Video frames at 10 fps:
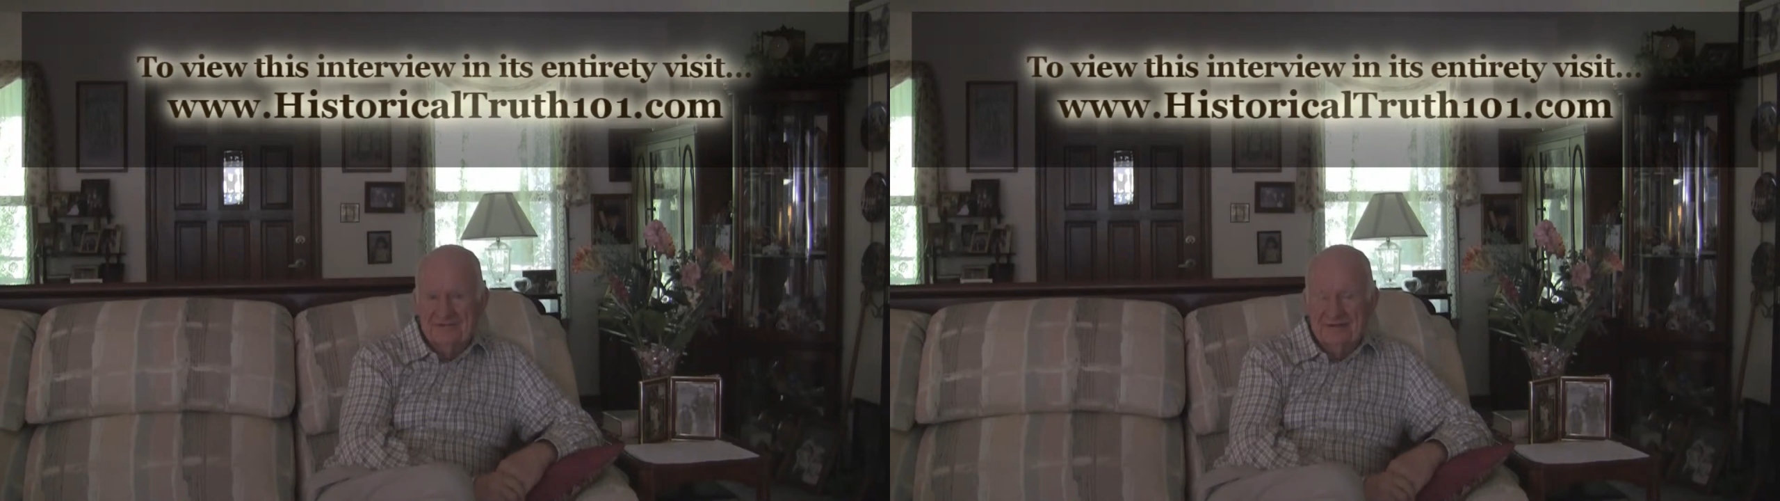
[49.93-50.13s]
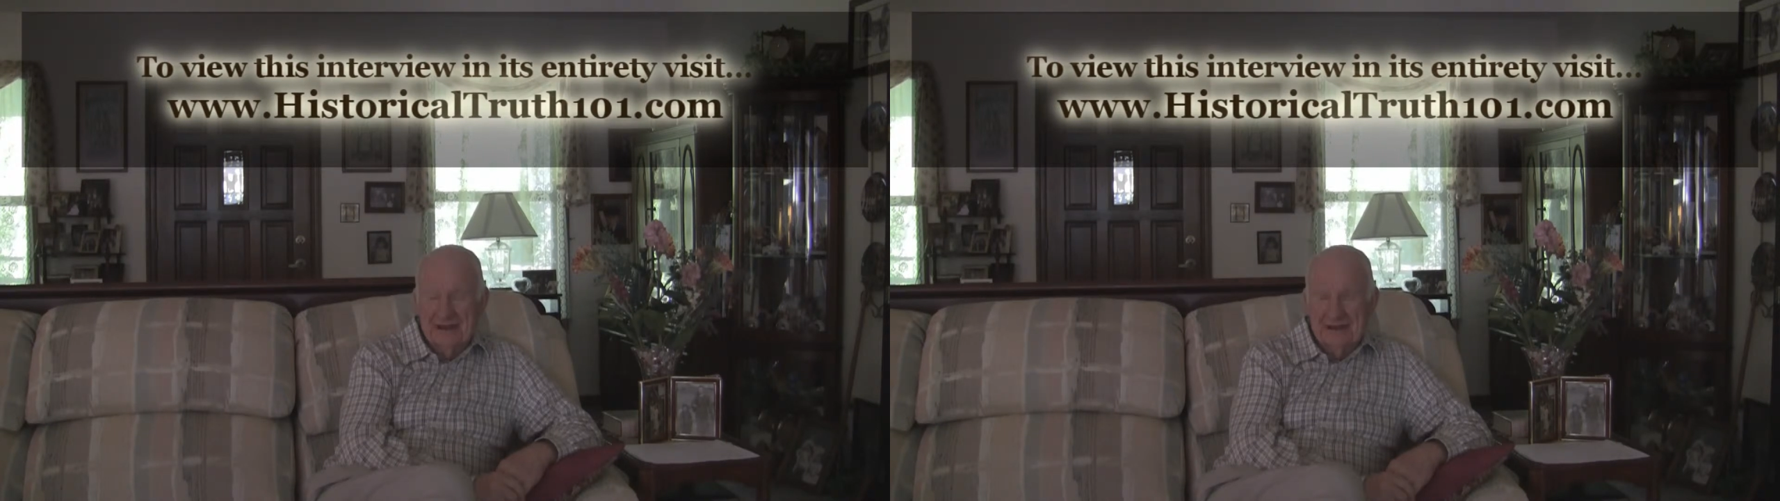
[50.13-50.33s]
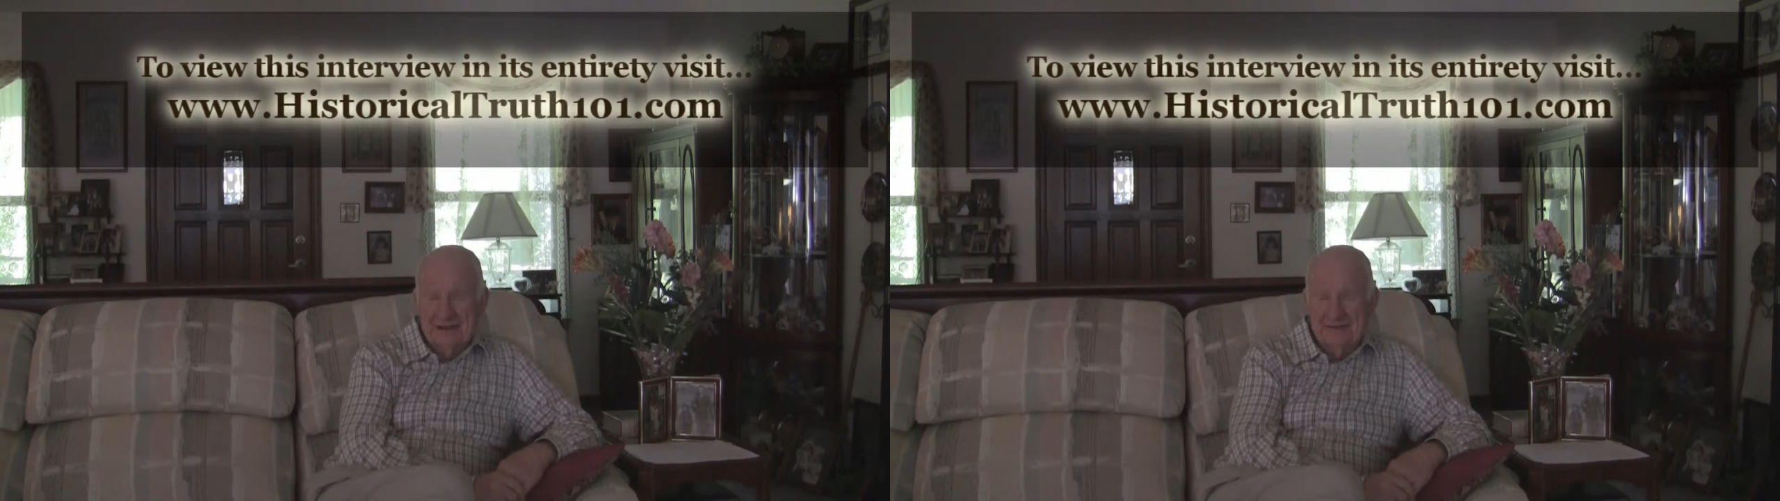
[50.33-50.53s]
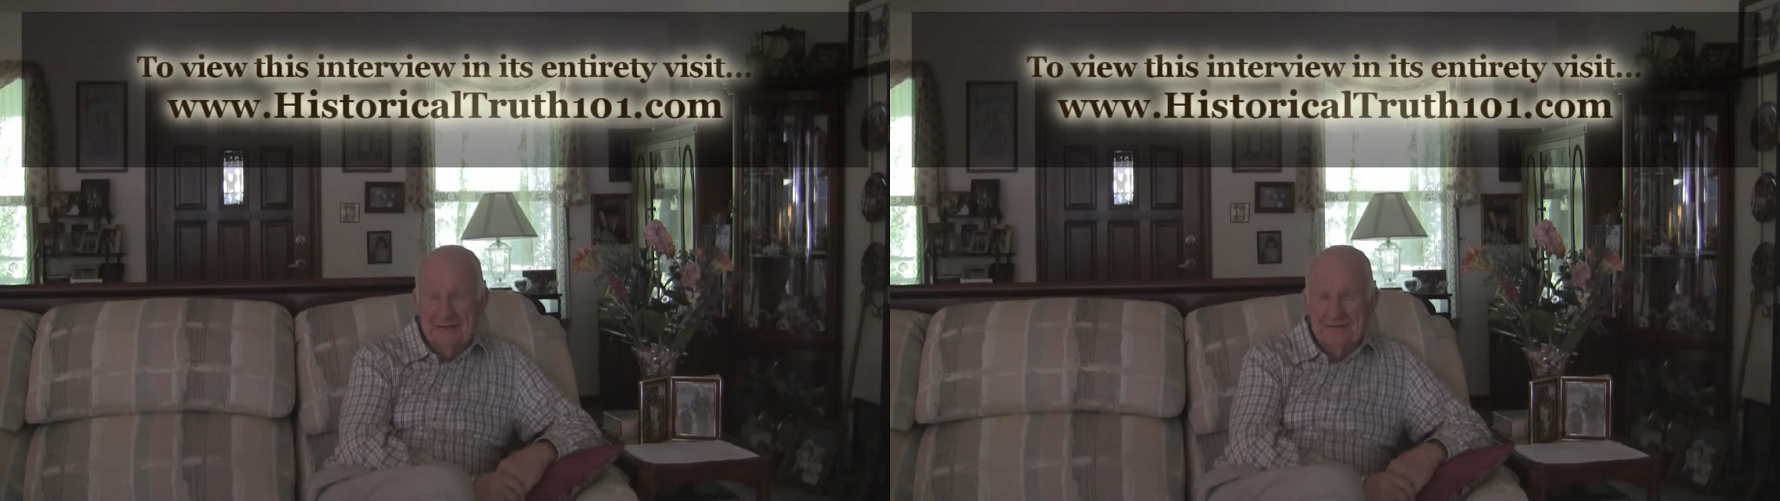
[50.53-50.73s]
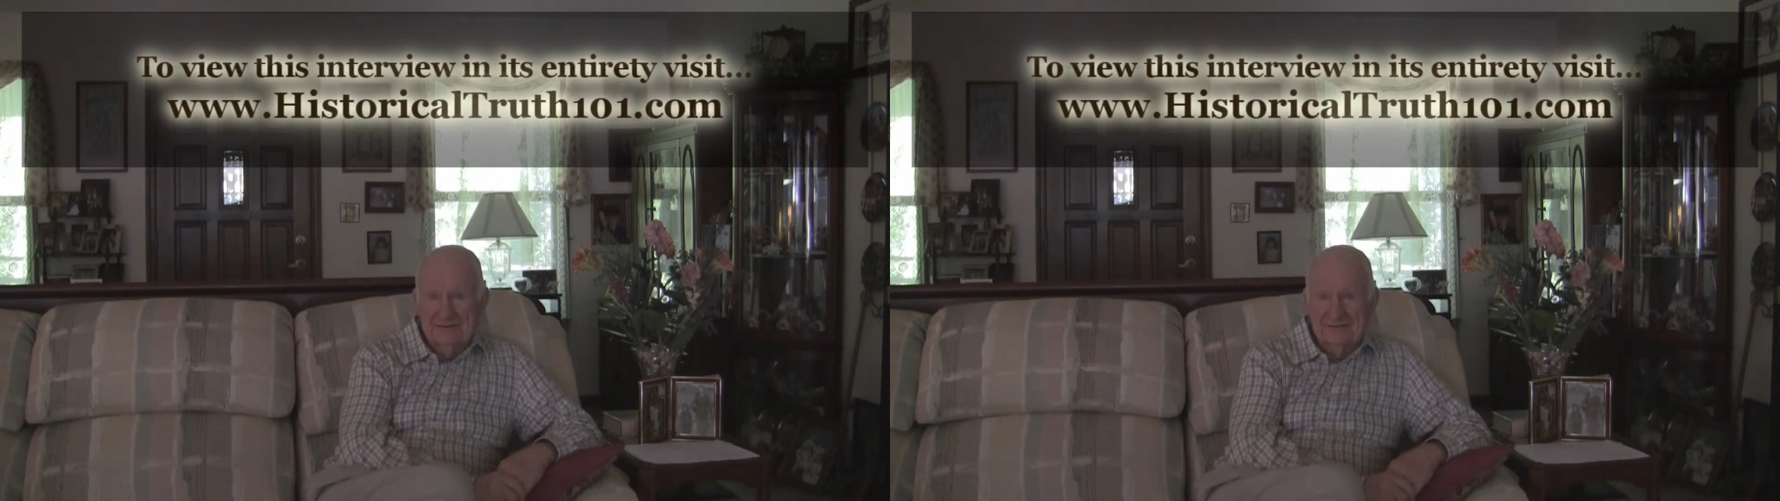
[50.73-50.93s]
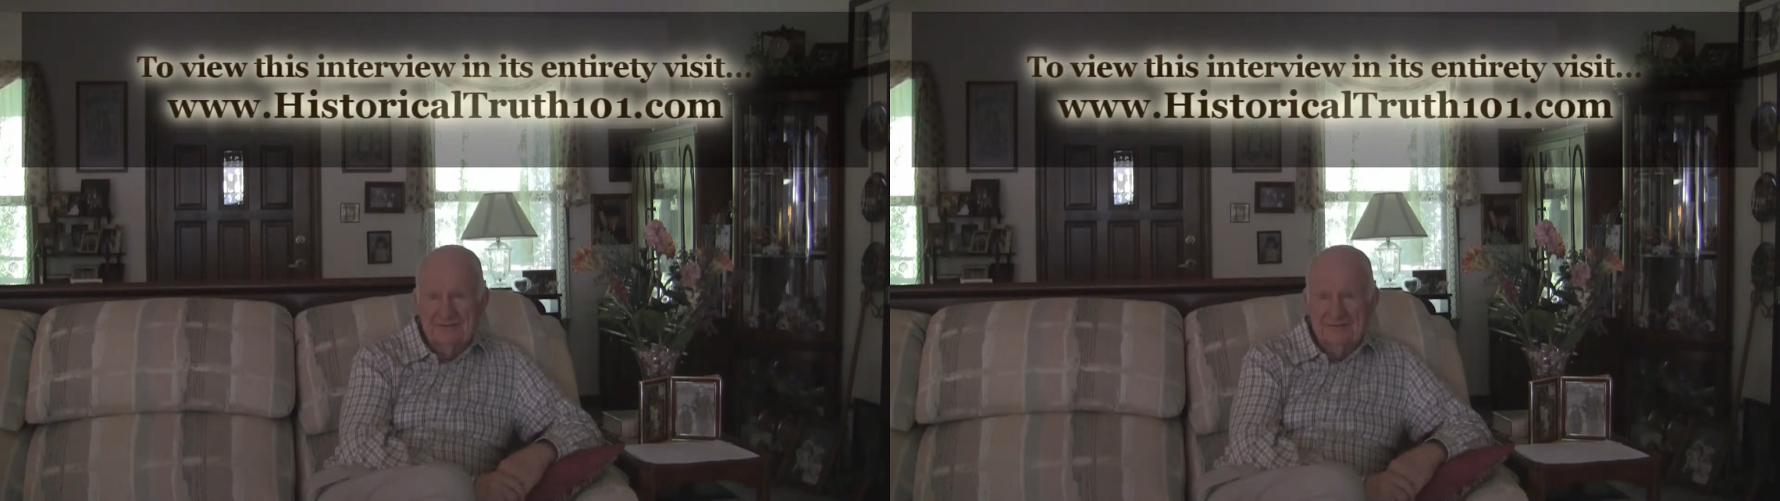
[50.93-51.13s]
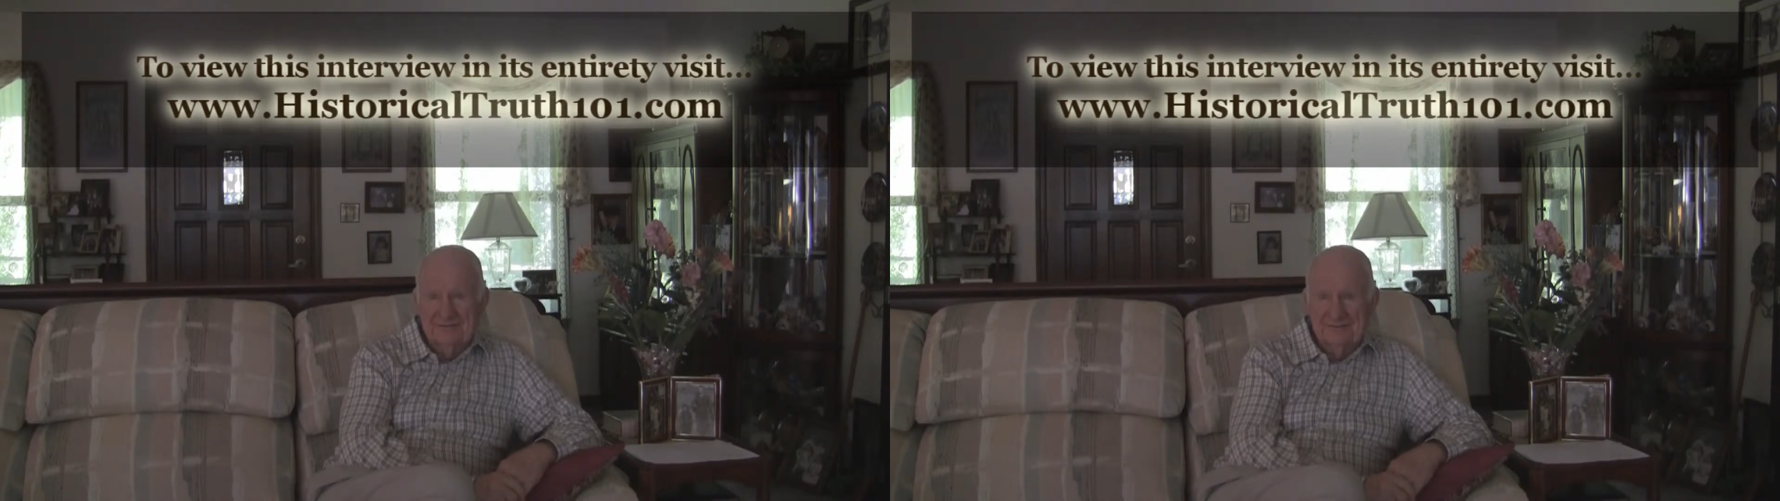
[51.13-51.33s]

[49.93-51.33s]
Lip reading: 9 years old.